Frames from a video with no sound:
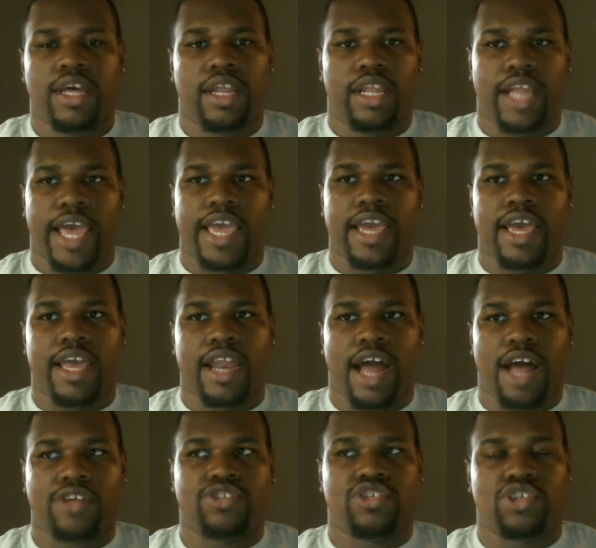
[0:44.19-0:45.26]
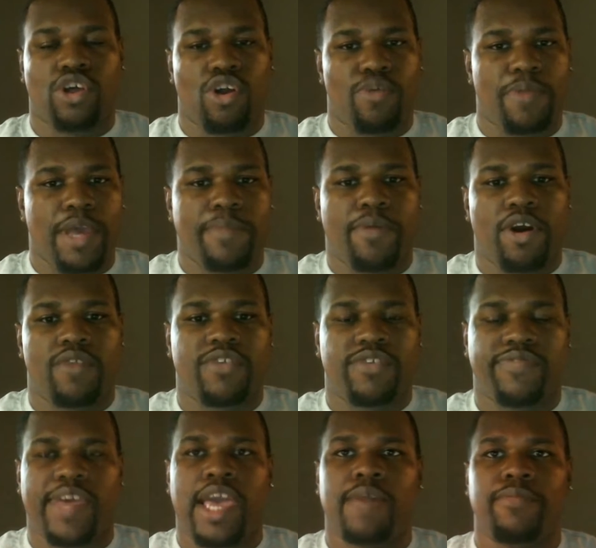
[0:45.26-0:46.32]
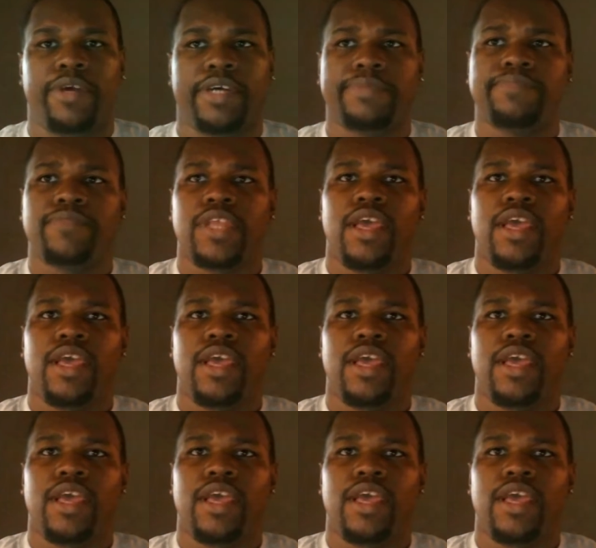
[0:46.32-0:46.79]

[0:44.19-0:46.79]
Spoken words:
Leia, and Han Solo being part of his family,